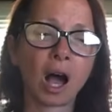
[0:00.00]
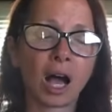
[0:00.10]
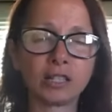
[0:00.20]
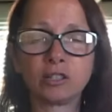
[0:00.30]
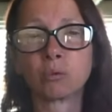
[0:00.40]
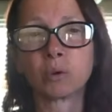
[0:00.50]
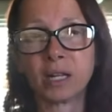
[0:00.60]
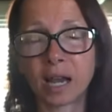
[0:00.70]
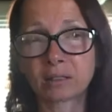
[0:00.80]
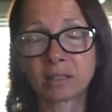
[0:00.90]
I did a
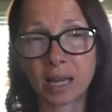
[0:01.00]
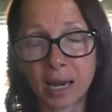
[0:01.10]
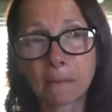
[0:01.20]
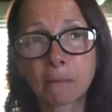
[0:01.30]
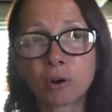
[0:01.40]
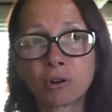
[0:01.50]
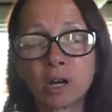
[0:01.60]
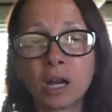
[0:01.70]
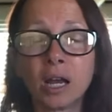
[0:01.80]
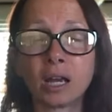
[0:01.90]
react to Amber
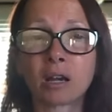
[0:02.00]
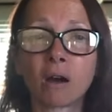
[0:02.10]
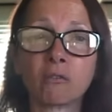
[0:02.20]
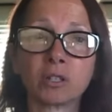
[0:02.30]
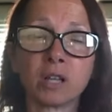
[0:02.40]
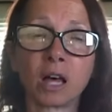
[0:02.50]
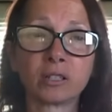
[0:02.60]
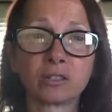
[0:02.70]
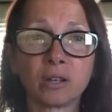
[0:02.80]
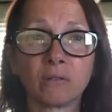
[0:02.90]
and covered a lot
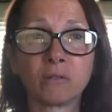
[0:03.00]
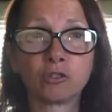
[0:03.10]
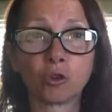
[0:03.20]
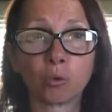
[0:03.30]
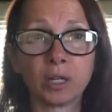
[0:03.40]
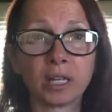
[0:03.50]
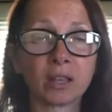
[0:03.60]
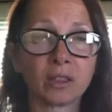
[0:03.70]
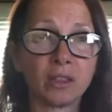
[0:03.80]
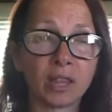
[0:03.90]
of stuff during
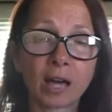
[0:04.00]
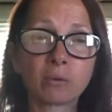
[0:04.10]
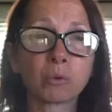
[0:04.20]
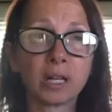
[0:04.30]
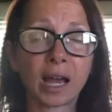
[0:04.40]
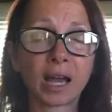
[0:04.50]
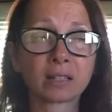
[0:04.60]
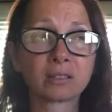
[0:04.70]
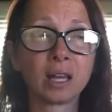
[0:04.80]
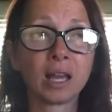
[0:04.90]
that
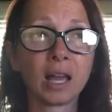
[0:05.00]
react.